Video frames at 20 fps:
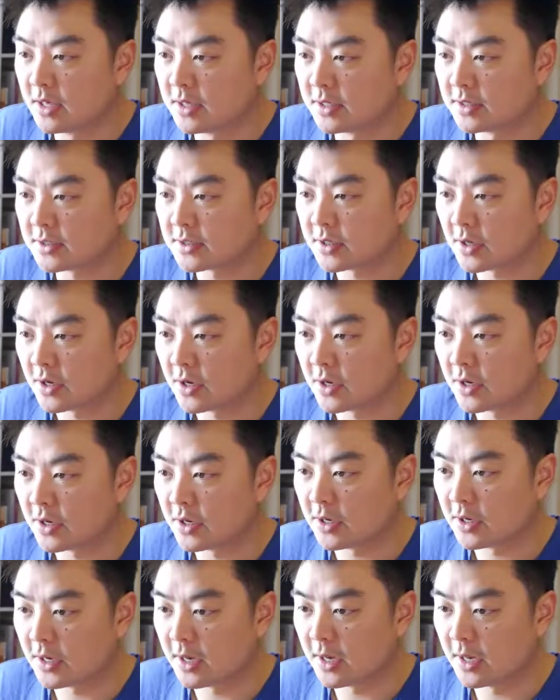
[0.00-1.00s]
So
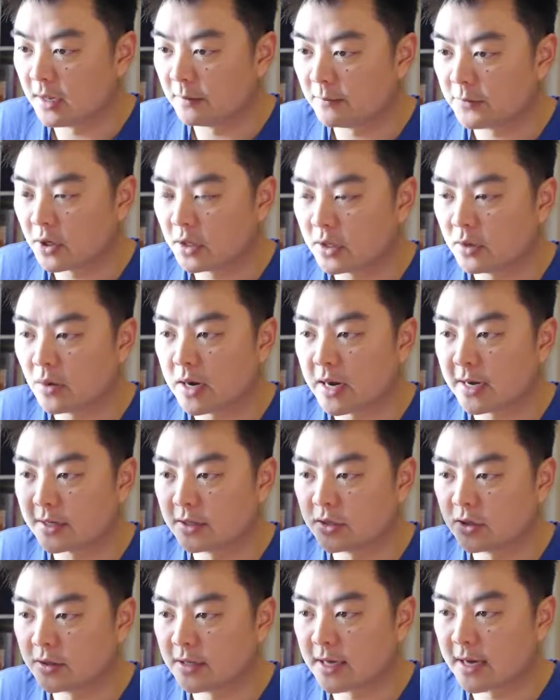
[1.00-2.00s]
the only way I
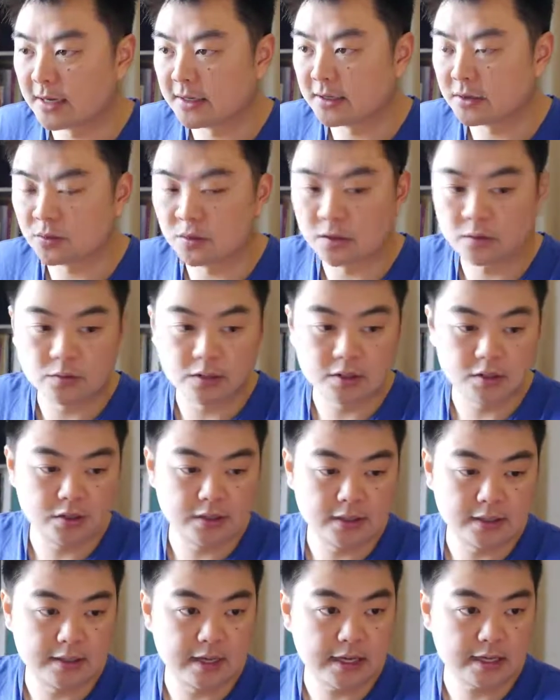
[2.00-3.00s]
can do that is when we
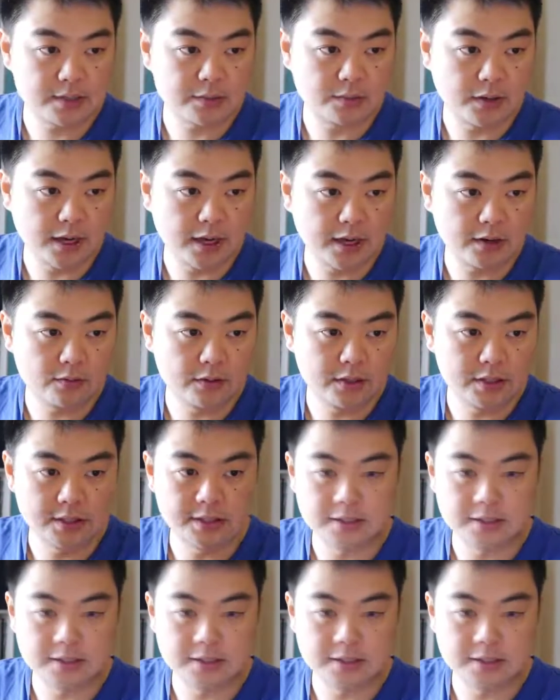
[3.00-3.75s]
do the next part, which